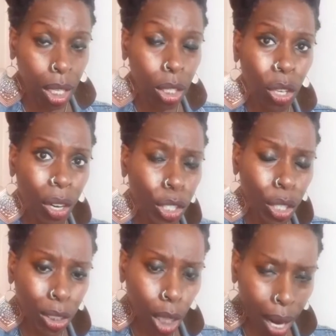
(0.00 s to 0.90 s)

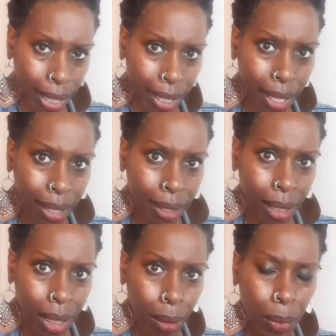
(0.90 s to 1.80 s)
you're targeted
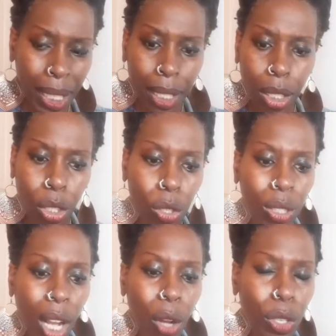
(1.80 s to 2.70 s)
because the dude
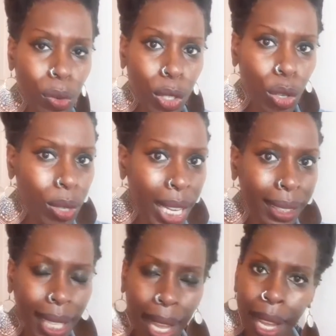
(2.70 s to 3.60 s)
know you
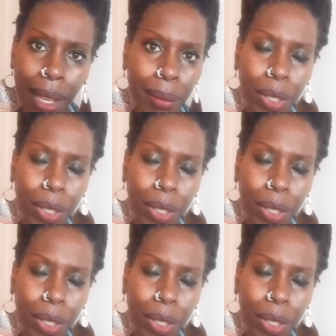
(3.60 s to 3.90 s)
need time,